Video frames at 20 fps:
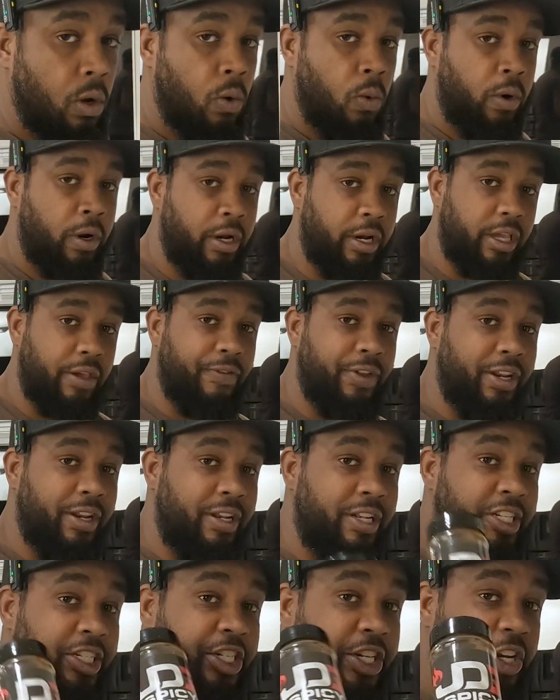We're gonna give it a
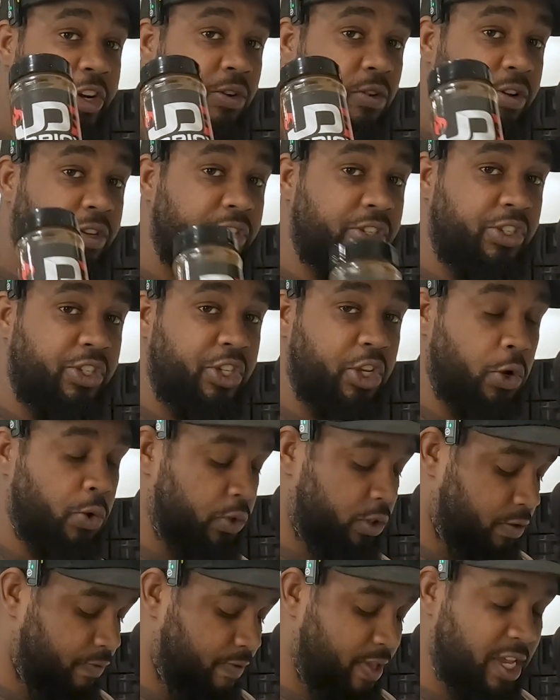generous
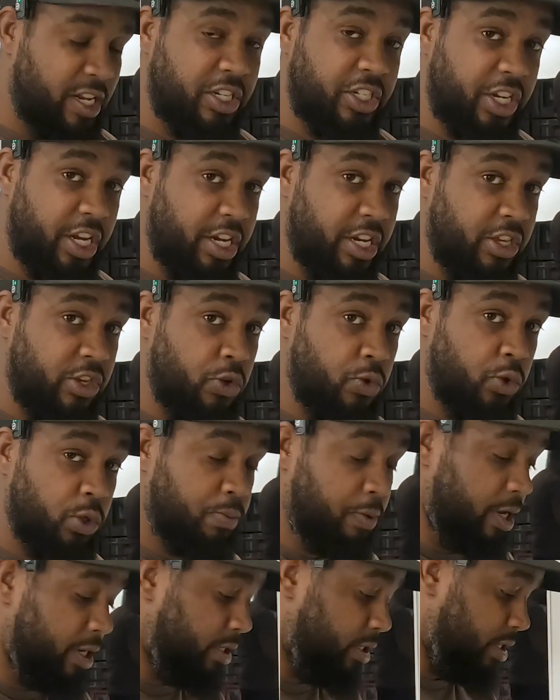dose of that JDQ
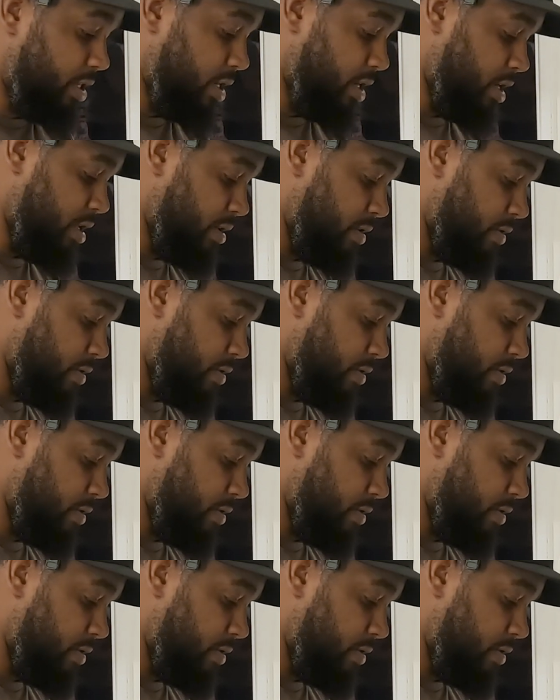spicy again.